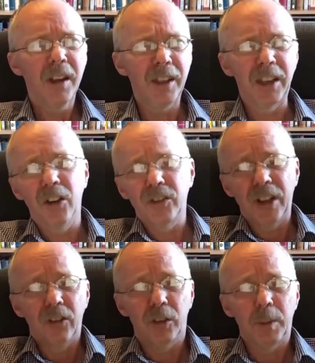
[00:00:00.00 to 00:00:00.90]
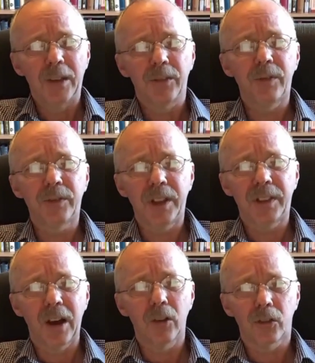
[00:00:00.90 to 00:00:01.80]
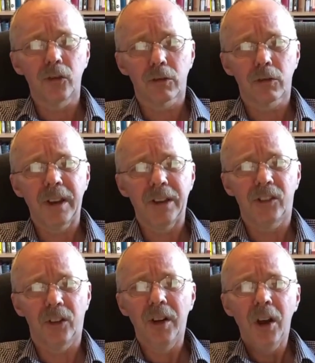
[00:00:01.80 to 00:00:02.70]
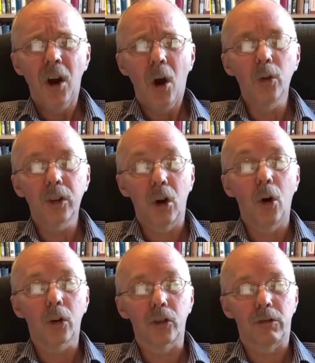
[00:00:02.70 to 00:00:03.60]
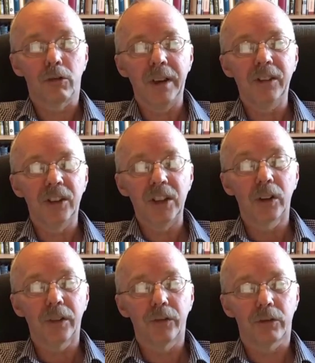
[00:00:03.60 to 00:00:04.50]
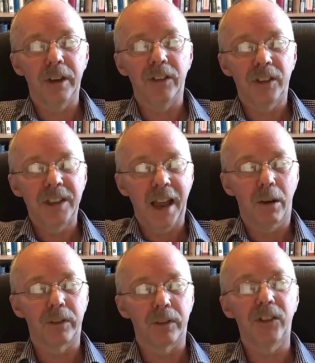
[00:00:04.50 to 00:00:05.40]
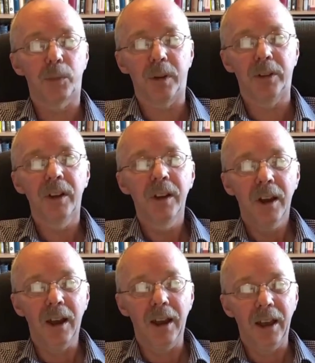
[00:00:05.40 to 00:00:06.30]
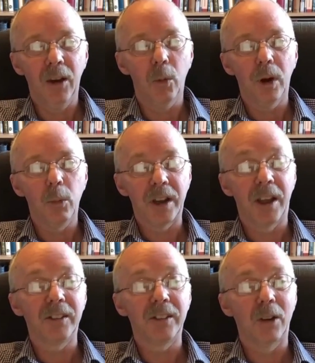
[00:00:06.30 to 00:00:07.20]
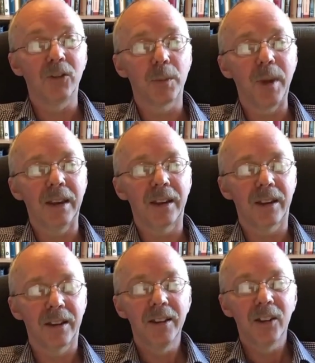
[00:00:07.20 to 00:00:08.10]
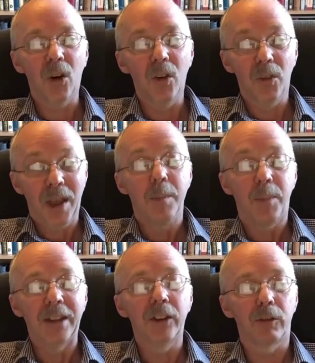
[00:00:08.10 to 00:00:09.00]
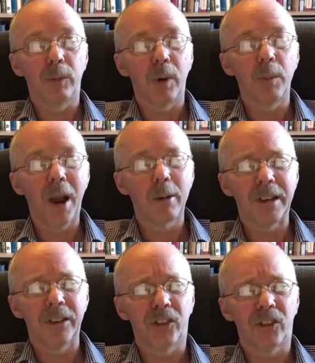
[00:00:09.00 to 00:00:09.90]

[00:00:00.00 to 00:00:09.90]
They cut down something like 50,000 trees. So all the cork trees and the olive trees in the area of Lisbon were cut down to make sort of impenetrable barriers.